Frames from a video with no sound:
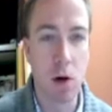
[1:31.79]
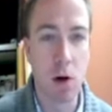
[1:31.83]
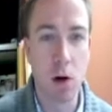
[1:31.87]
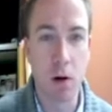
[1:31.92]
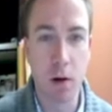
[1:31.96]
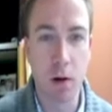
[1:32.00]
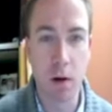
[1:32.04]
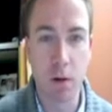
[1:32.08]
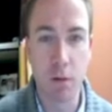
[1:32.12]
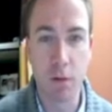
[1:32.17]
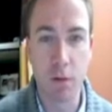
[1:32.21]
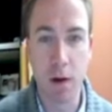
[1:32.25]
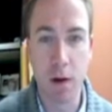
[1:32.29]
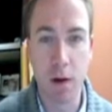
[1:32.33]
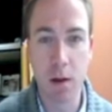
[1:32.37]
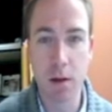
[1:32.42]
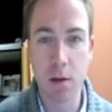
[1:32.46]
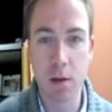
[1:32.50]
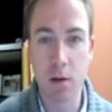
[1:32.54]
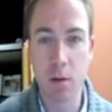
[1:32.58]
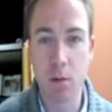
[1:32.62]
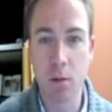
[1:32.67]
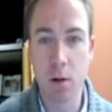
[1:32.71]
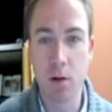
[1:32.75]
look and feel.
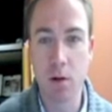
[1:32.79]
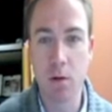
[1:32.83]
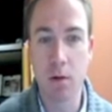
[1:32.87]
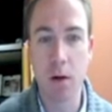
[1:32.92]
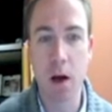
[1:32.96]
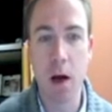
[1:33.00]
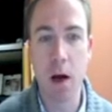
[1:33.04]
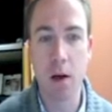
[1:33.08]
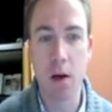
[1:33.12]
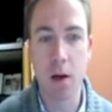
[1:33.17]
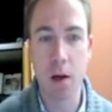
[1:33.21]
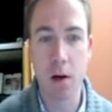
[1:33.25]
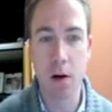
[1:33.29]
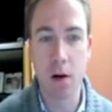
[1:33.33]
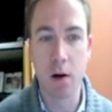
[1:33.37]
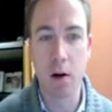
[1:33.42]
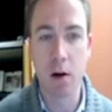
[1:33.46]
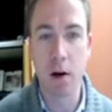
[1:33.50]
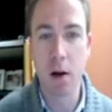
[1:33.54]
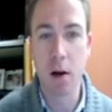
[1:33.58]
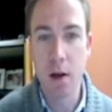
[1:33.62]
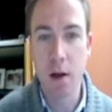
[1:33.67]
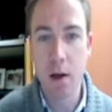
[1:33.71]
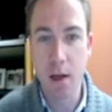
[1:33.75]
So what you've got here
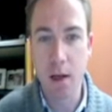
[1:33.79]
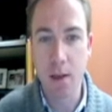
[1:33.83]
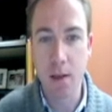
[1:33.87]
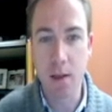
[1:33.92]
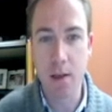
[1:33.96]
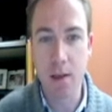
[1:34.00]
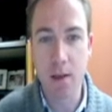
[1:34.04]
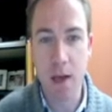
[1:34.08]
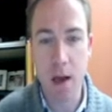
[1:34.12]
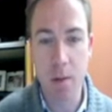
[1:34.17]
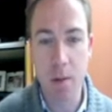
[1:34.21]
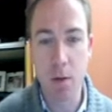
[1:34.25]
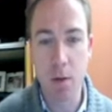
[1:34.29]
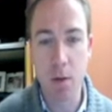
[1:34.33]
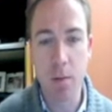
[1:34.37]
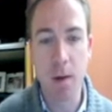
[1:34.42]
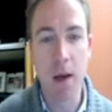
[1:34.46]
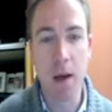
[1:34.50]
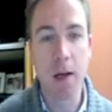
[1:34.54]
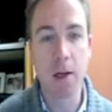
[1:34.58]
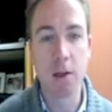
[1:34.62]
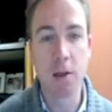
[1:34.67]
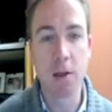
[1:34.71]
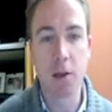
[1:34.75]
is a sample
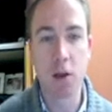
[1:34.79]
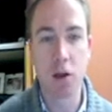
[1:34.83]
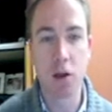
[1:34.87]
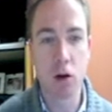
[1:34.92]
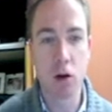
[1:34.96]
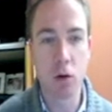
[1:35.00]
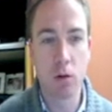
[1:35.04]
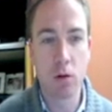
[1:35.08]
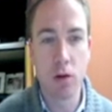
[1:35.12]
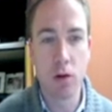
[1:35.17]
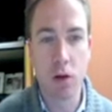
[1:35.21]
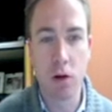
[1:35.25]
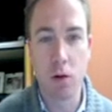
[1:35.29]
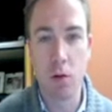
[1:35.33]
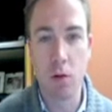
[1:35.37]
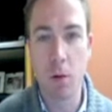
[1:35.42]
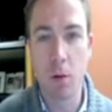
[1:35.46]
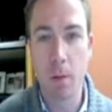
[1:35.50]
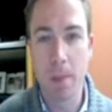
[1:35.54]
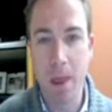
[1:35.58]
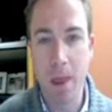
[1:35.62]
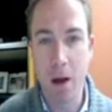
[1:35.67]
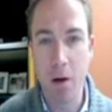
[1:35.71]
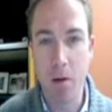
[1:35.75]
page that shows you
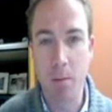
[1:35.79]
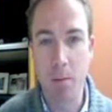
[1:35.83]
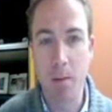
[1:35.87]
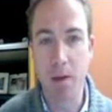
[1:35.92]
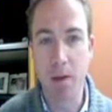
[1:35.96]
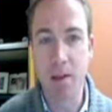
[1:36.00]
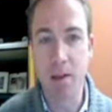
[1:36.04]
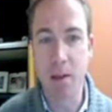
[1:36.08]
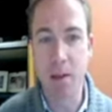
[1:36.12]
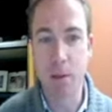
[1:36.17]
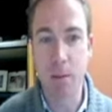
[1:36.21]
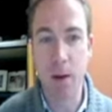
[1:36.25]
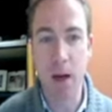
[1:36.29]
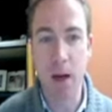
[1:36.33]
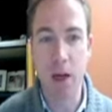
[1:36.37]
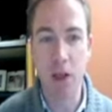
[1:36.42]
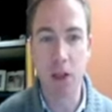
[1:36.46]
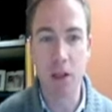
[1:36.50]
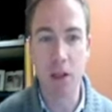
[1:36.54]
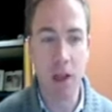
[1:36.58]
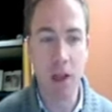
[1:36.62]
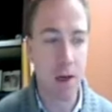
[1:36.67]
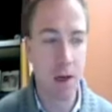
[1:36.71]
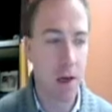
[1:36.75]
how a business page
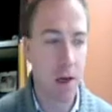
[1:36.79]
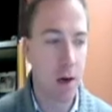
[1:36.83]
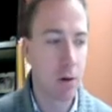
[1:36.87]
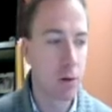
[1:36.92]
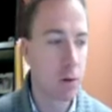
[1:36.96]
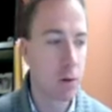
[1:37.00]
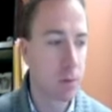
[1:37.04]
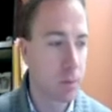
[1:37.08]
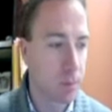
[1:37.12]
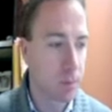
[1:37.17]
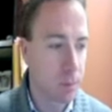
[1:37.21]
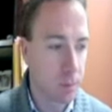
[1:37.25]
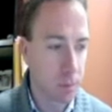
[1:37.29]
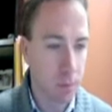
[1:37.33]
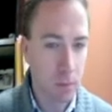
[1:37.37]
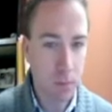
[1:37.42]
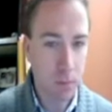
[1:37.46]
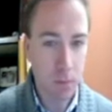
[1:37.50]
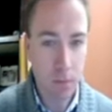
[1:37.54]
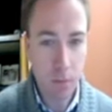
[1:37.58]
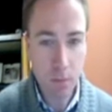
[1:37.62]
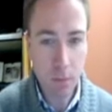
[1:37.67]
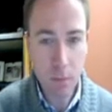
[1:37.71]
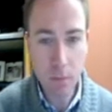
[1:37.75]
is laid out.
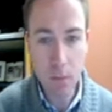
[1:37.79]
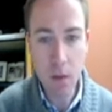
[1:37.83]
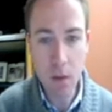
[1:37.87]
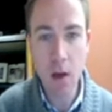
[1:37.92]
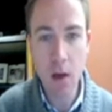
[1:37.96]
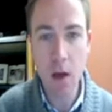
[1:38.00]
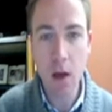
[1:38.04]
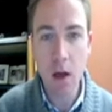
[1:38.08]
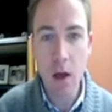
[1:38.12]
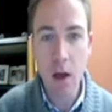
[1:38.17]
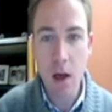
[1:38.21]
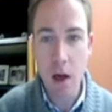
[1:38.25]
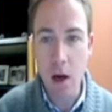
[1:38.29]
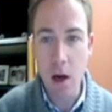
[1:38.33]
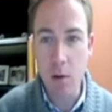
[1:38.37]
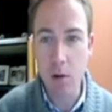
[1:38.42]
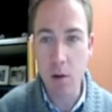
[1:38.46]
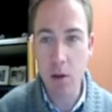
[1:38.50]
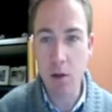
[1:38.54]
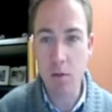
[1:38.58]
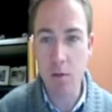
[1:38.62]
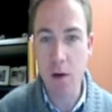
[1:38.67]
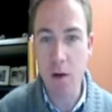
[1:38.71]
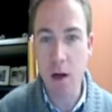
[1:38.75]
And
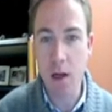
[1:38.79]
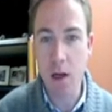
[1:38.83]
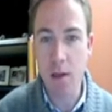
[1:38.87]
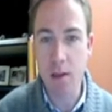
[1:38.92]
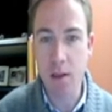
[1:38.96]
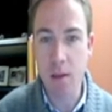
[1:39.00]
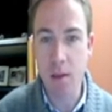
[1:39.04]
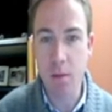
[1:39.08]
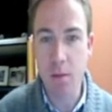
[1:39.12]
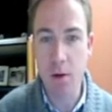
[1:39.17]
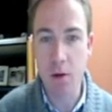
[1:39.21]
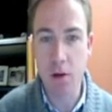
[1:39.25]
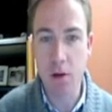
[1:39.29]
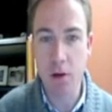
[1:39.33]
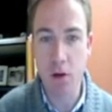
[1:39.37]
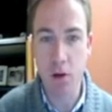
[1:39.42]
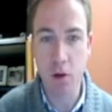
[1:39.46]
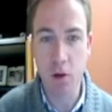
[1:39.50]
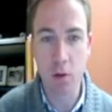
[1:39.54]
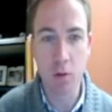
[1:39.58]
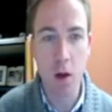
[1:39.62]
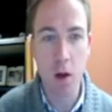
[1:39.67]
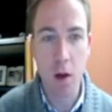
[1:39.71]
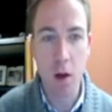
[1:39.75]
what you've got, similar
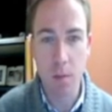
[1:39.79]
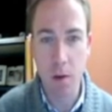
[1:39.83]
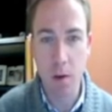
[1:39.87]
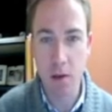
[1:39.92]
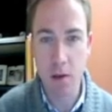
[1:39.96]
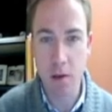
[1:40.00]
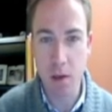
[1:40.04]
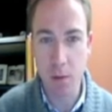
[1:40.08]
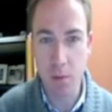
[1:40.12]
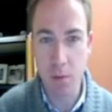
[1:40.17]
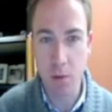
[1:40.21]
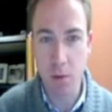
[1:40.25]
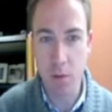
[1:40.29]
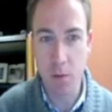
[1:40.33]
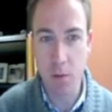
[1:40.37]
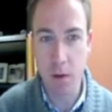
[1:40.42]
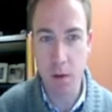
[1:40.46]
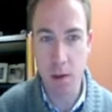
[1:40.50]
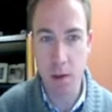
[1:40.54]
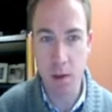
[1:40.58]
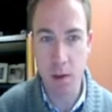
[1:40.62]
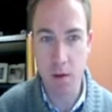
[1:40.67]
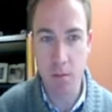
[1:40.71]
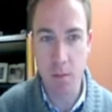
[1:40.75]
to personal
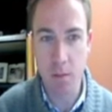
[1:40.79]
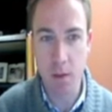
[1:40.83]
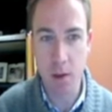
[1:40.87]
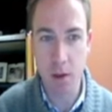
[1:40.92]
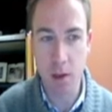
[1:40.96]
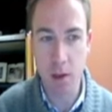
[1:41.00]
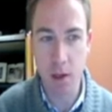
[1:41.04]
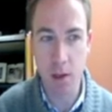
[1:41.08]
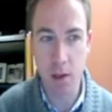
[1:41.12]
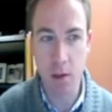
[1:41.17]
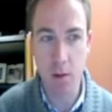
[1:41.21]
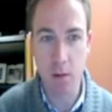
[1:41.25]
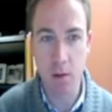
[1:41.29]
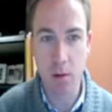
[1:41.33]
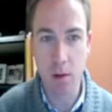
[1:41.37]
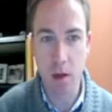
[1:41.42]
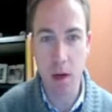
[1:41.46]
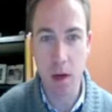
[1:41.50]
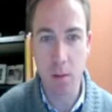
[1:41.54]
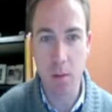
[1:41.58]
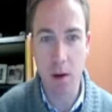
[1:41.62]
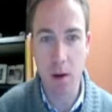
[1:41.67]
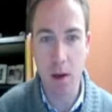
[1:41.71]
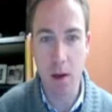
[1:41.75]
profiles that have been changed to a
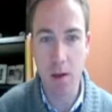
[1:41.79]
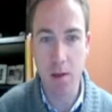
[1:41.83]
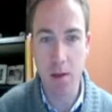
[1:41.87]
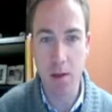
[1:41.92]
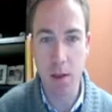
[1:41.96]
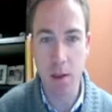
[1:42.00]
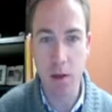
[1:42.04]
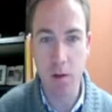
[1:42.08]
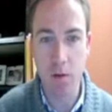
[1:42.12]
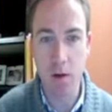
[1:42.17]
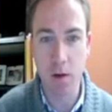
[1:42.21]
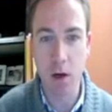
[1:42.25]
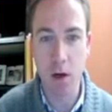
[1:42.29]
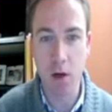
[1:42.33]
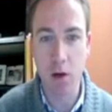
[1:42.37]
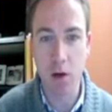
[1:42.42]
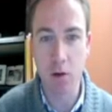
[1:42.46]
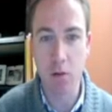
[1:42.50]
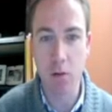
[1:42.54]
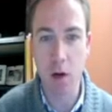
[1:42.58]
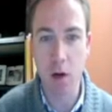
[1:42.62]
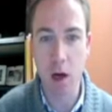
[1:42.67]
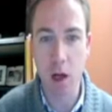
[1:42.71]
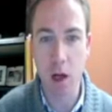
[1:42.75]
timeline, is that you've got a
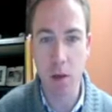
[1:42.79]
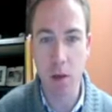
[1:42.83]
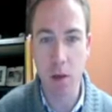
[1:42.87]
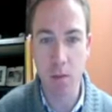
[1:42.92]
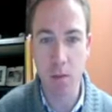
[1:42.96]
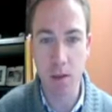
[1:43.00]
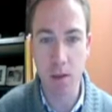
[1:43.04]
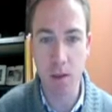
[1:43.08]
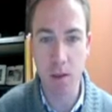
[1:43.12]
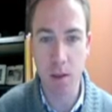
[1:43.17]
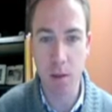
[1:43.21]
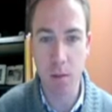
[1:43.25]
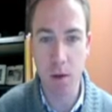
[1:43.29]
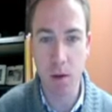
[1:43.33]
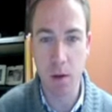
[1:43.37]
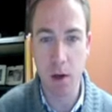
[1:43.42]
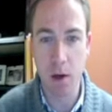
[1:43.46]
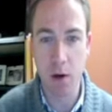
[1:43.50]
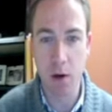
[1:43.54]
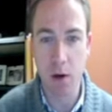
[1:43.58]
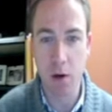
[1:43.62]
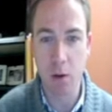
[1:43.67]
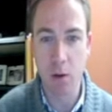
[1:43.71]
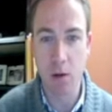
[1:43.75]
two-column system
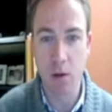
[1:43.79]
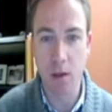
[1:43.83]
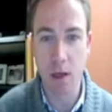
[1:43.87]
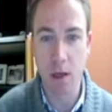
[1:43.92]
here going